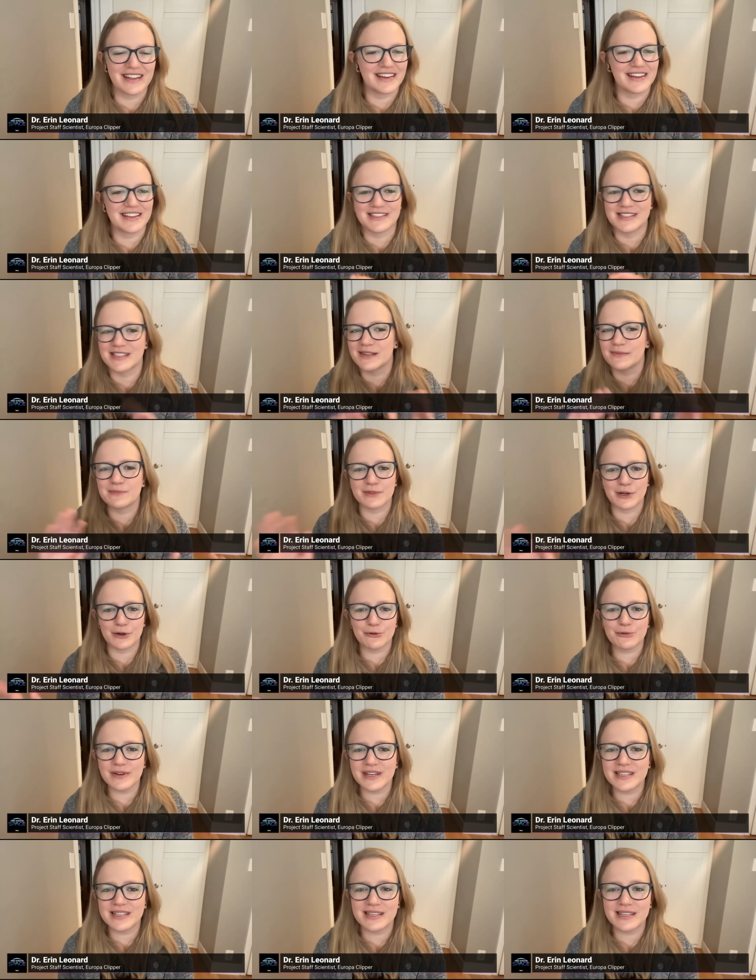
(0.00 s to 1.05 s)
Like it's some
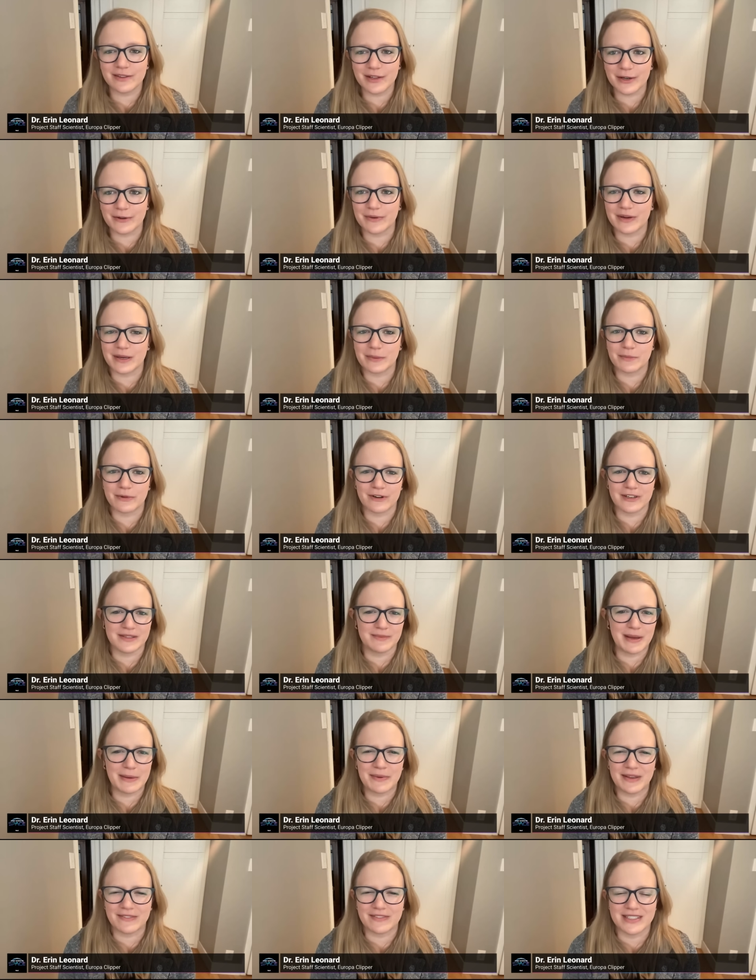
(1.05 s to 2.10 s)
crazy low number,
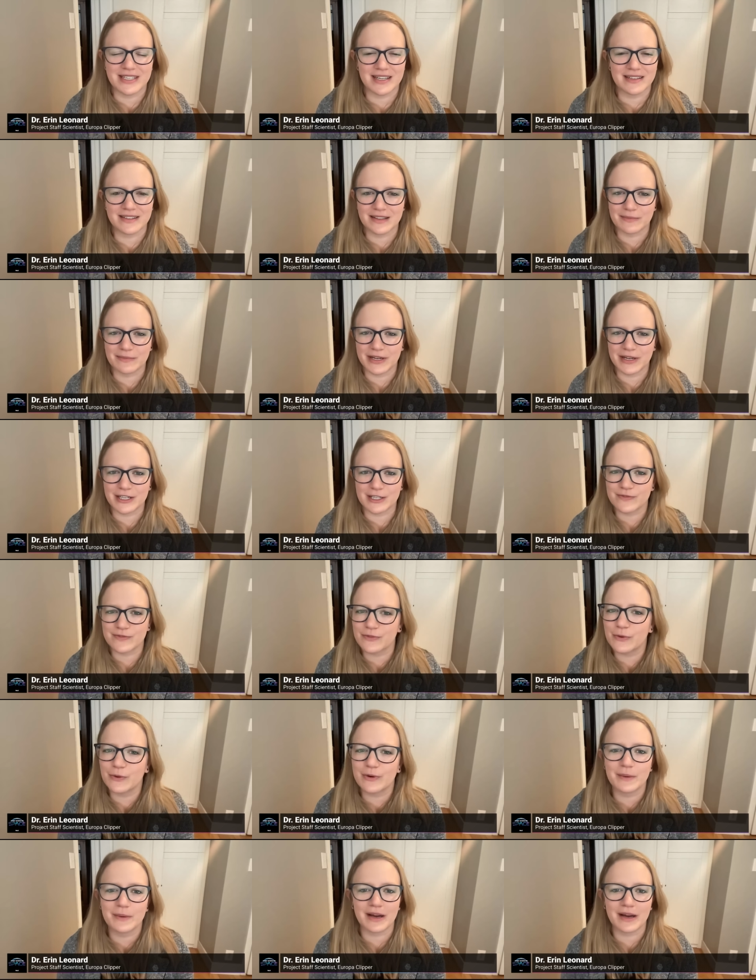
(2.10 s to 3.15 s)
maybe even
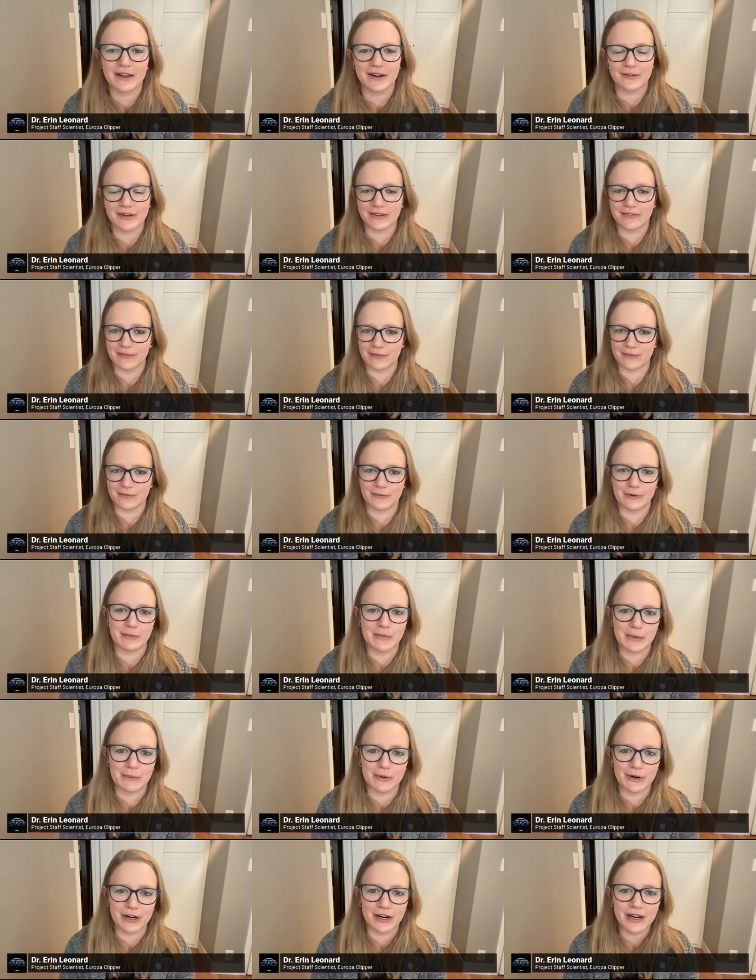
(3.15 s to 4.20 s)
10⁻⁴. I don't even
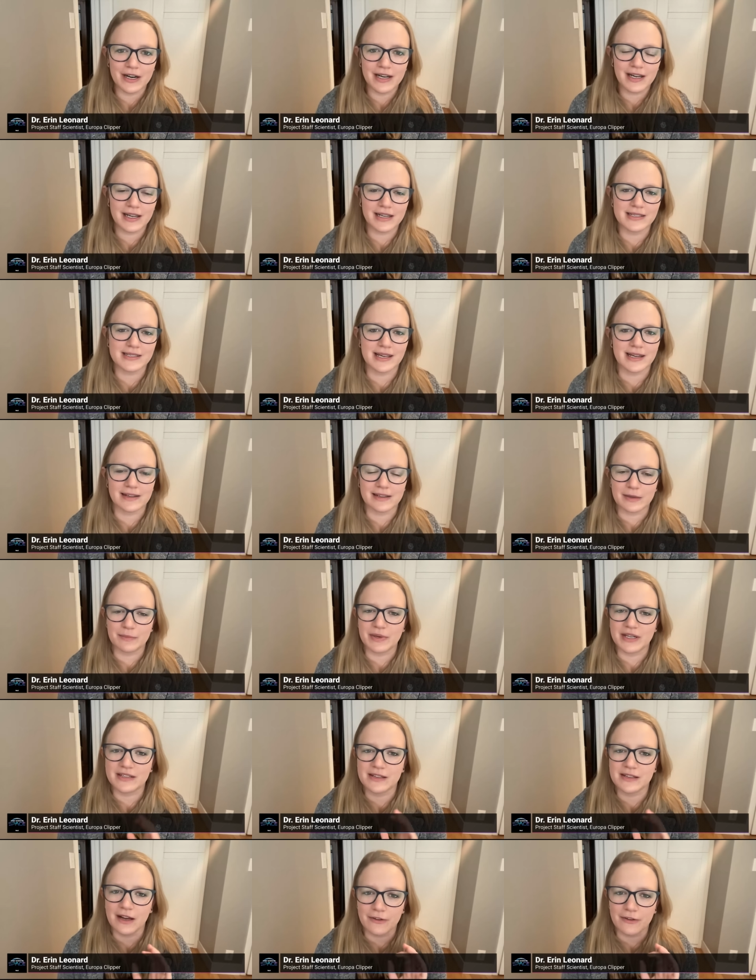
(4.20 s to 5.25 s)
remember exactly, but
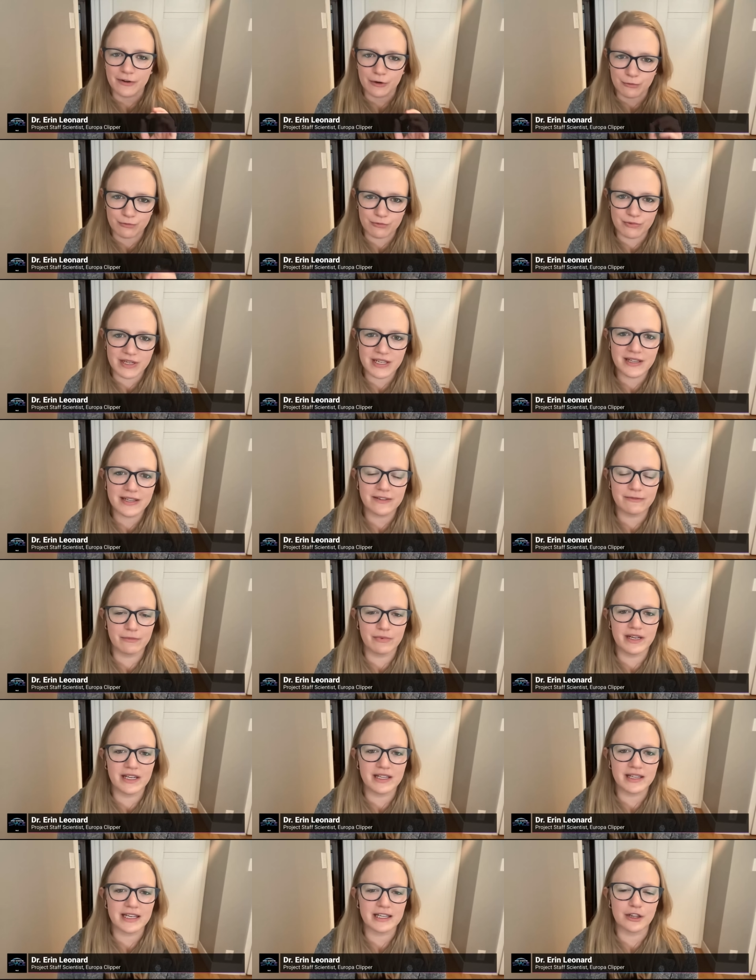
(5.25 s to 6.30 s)
it's a really,
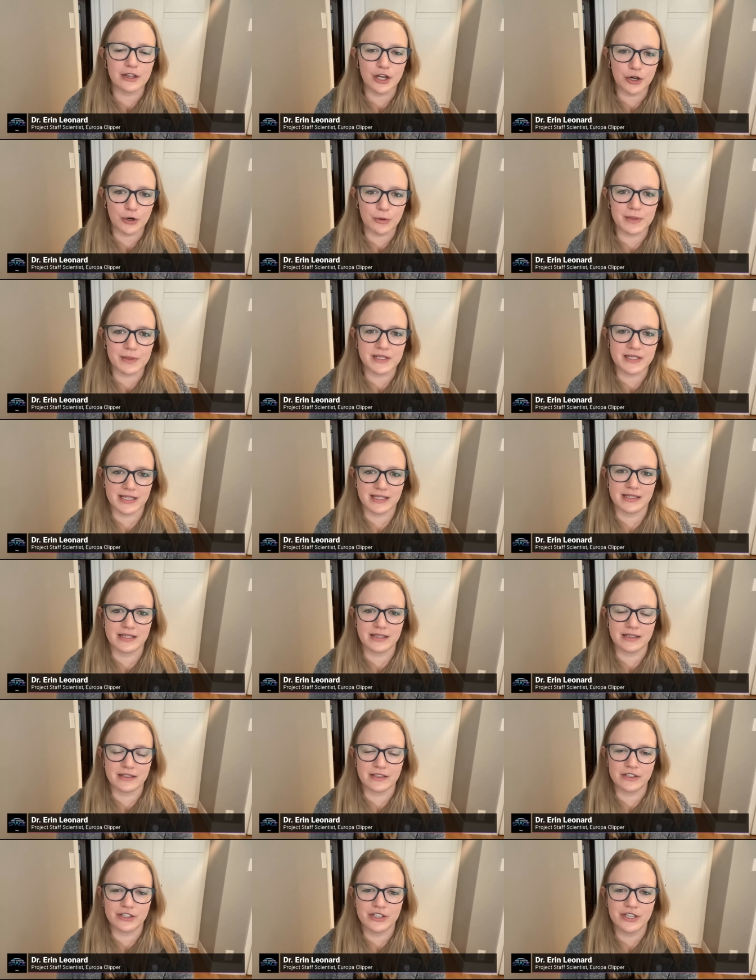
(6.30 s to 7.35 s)
really low
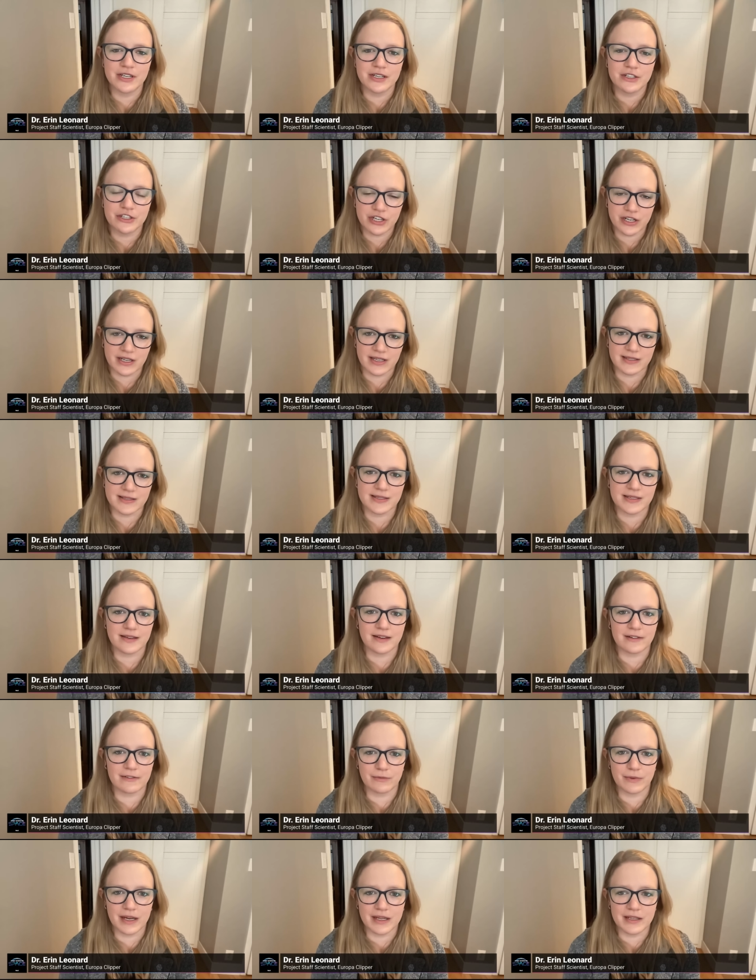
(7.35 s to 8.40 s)
percentage chance
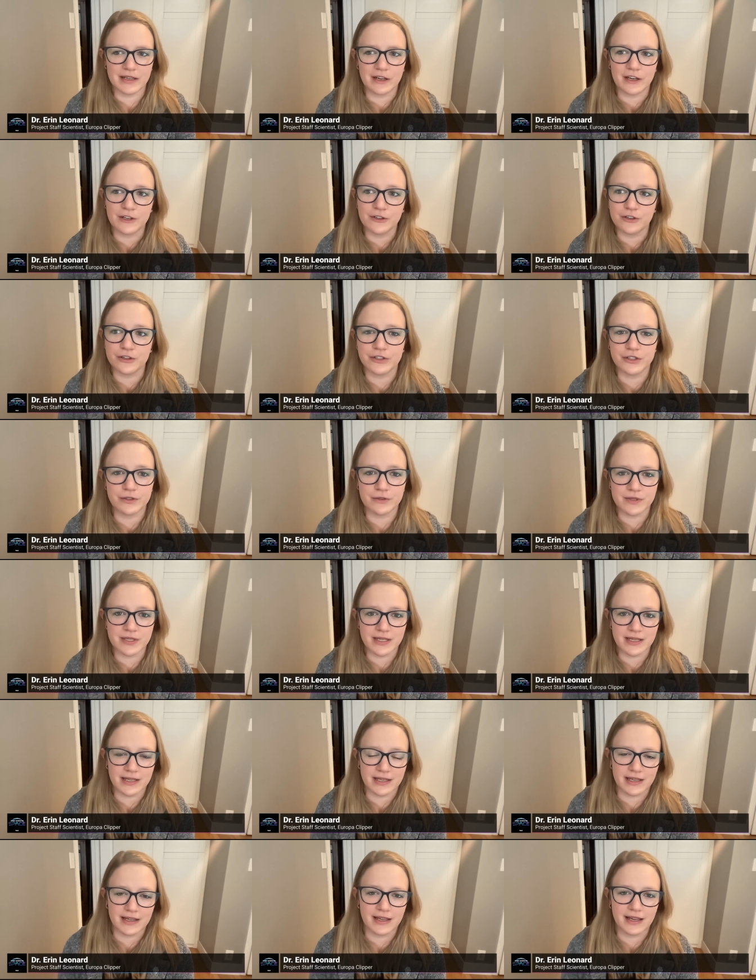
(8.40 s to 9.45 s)
of
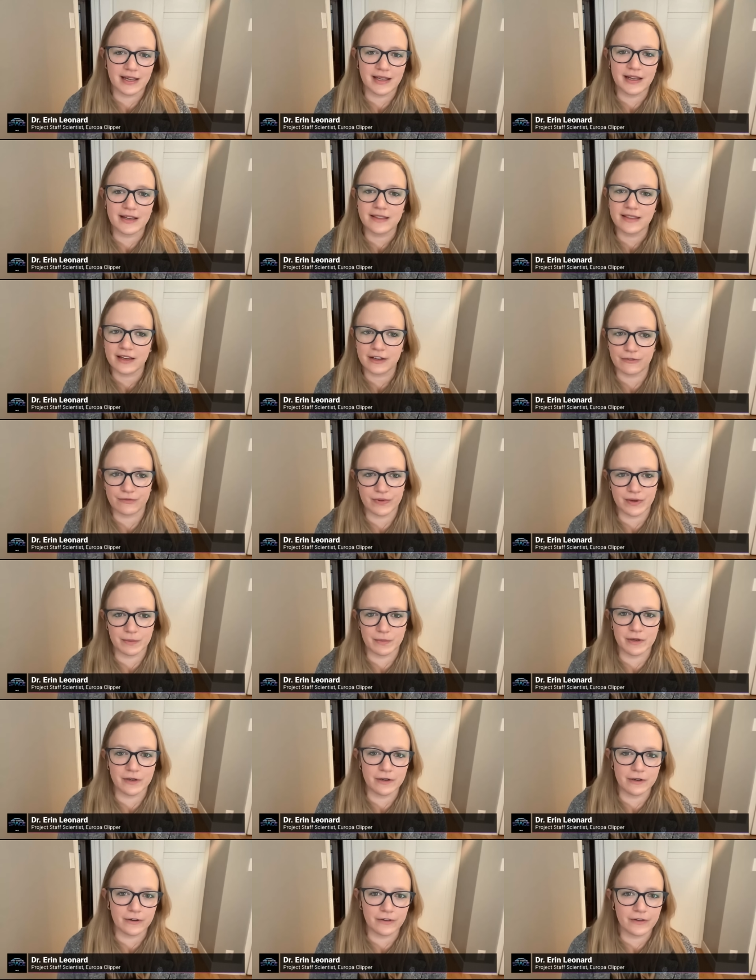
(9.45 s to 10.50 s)
introducing anything from
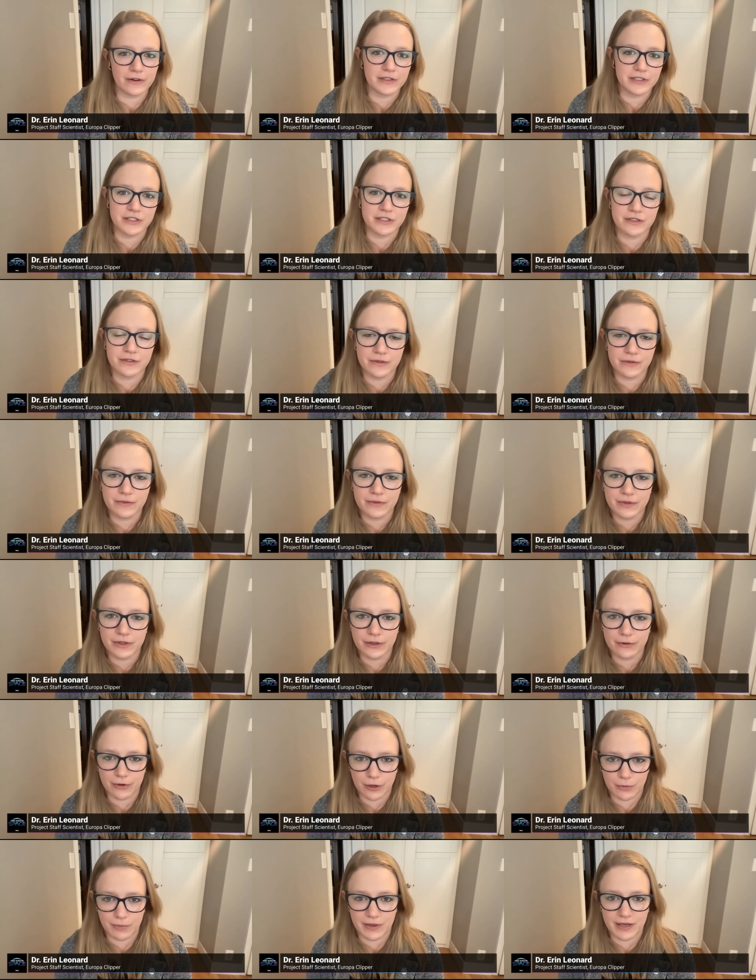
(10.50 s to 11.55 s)
Earth onto
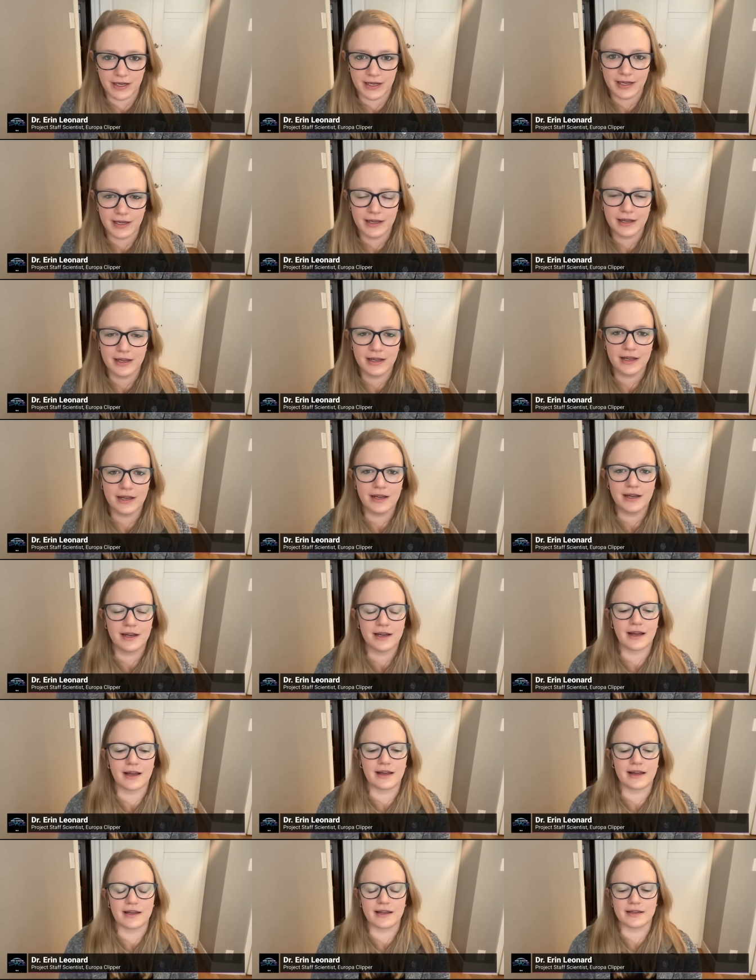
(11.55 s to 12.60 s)
Europa.
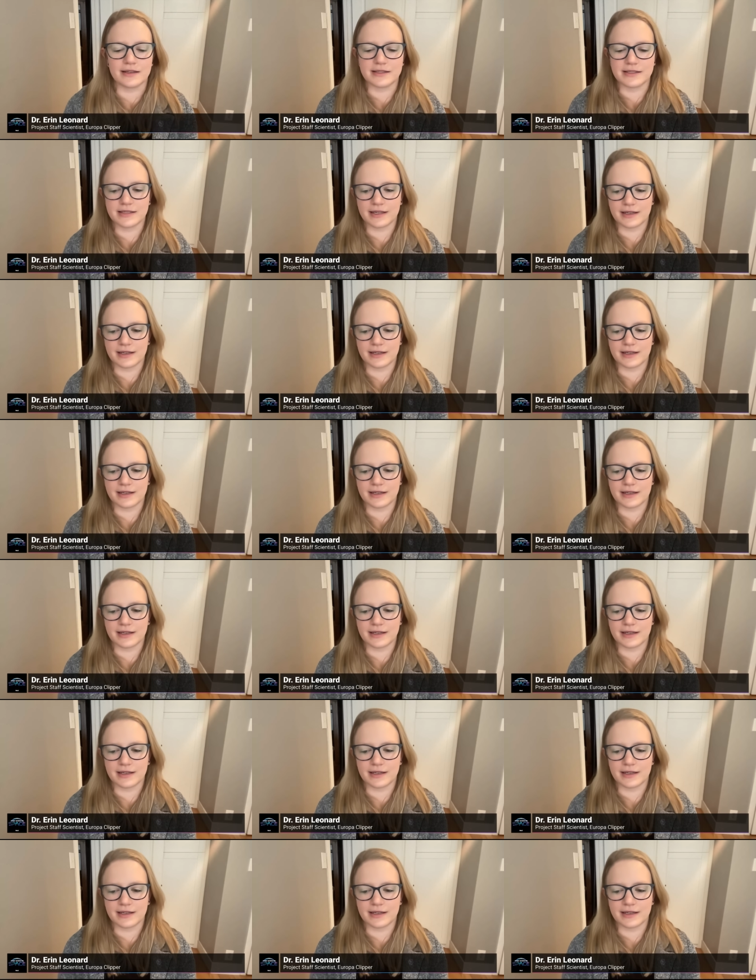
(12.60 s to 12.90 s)
And